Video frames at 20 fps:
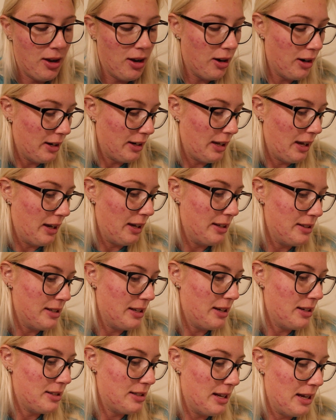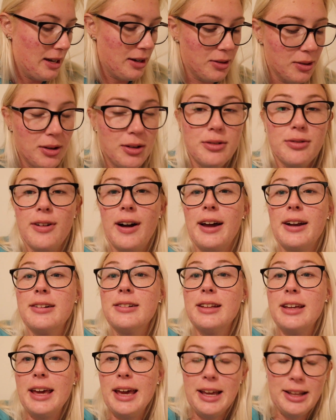All right guys, it is now
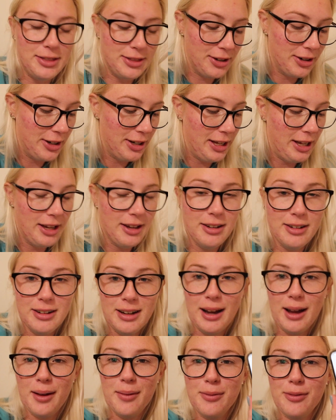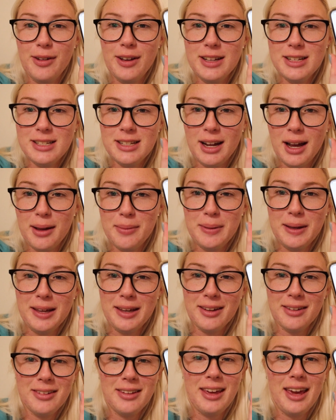finally eight thirty. I'm
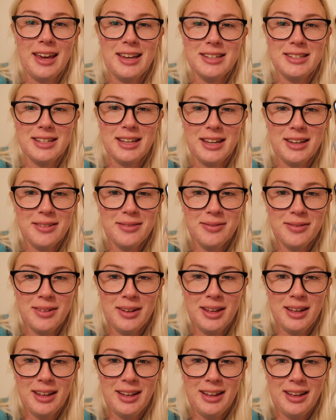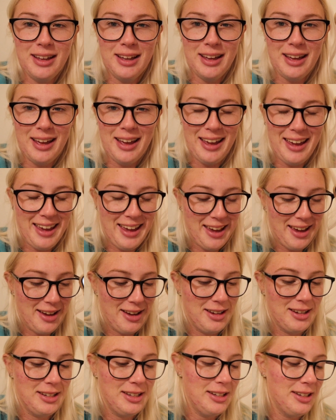FaceTiming Casey
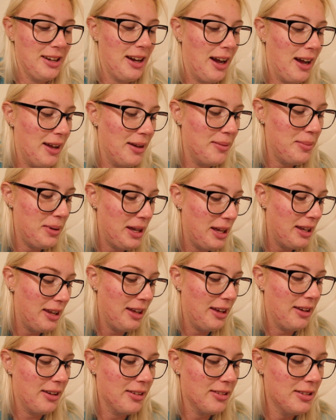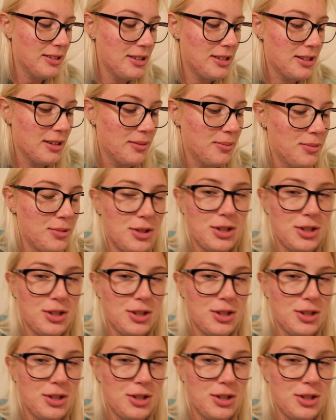and I am eating some